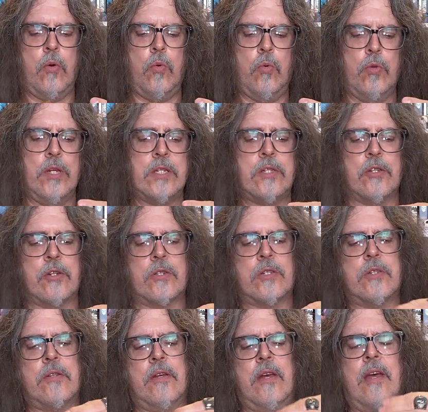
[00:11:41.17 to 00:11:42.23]
Ooh, this
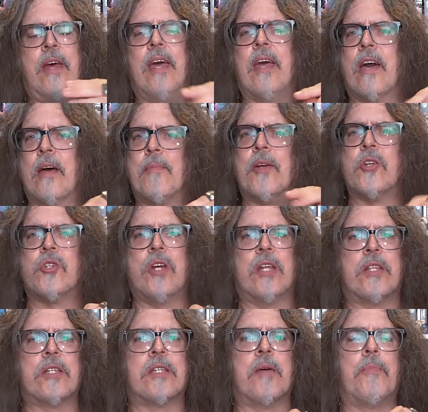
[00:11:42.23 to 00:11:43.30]
looks, hang on, I'm gonna shake
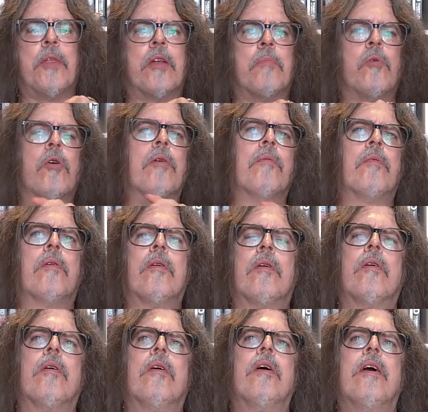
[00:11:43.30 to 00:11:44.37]
this up a little more.
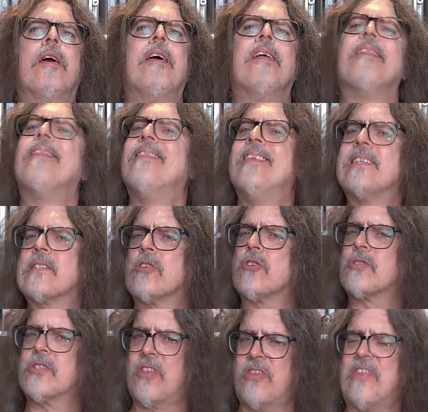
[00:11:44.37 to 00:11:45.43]
This
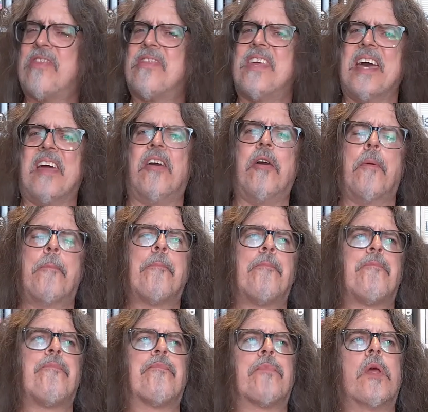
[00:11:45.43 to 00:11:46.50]
looks thick.
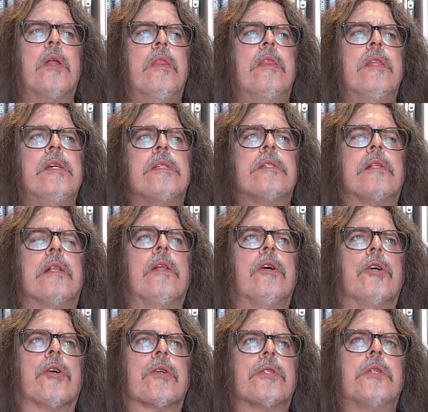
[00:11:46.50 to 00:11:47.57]
This
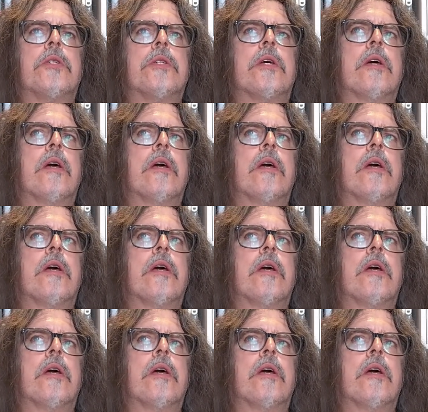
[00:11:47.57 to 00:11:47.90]
looks